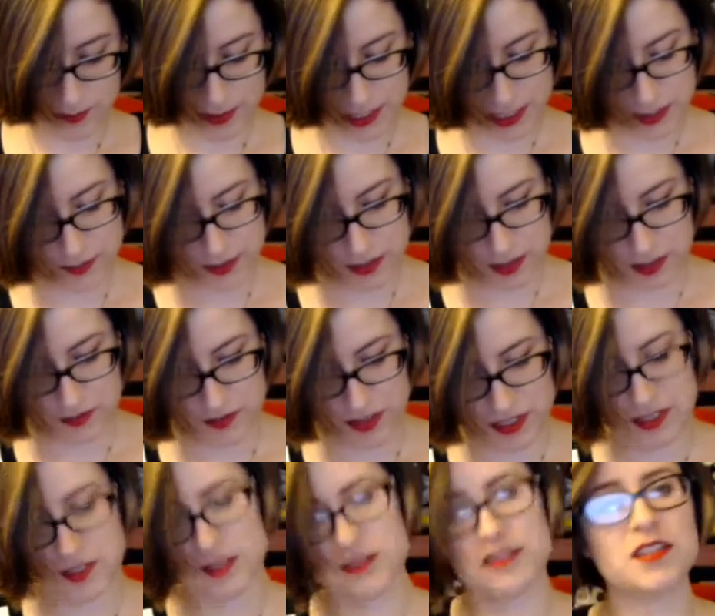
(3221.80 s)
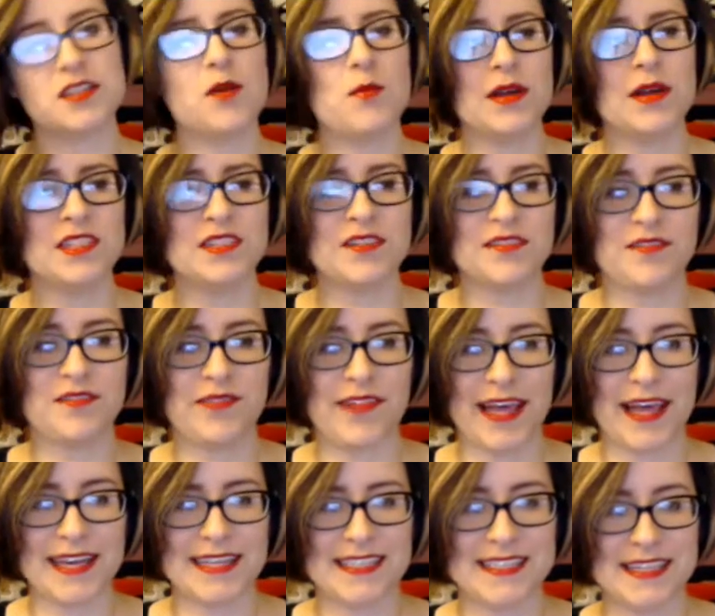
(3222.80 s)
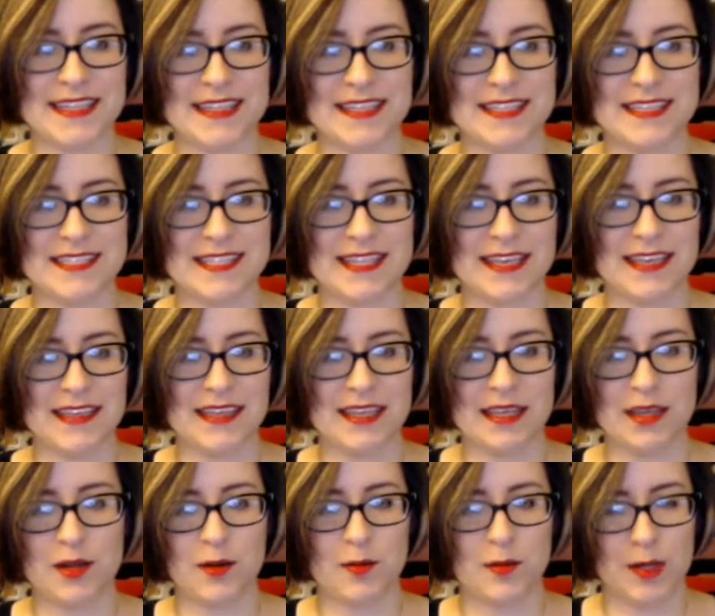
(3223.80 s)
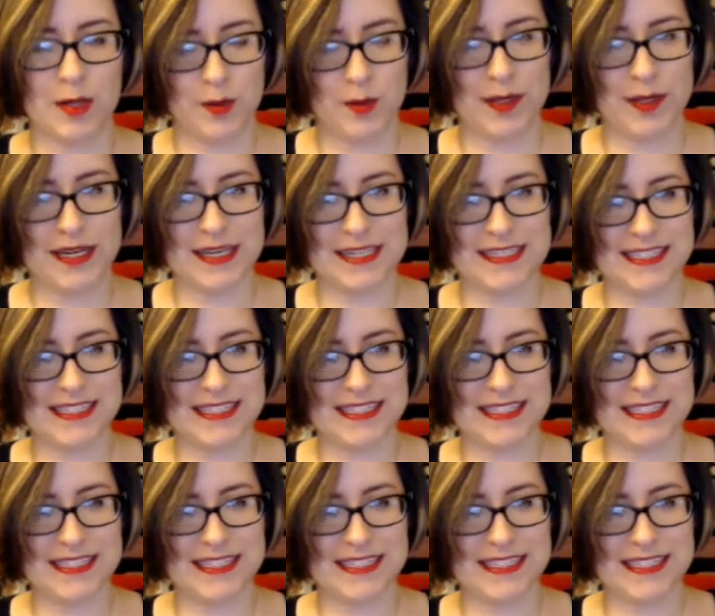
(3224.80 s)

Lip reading: makes me nervous. There's so much flex in this thing that you're probably not